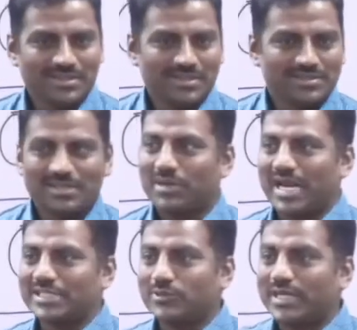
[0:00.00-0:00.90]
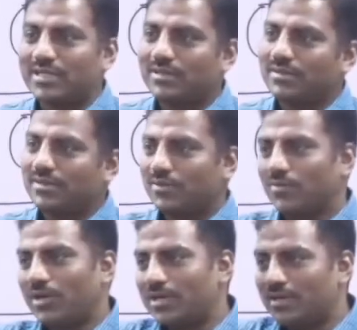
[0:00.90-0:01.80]
Some graduate
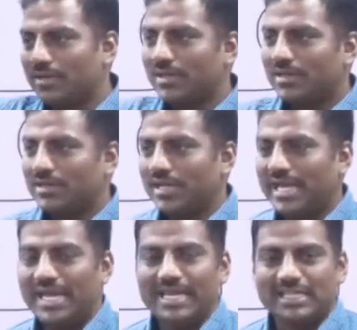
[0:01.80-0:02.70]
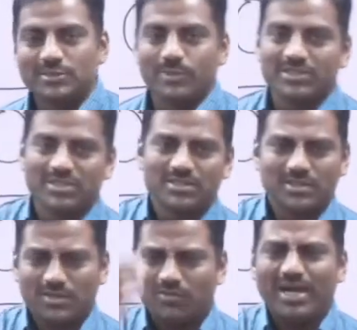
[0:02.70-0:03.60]
what? The alien species.
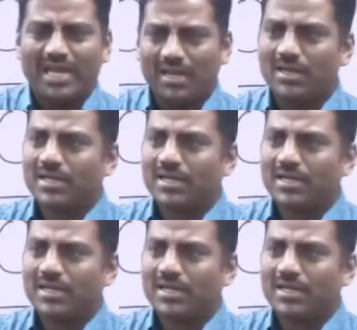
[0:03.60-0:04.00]
Why?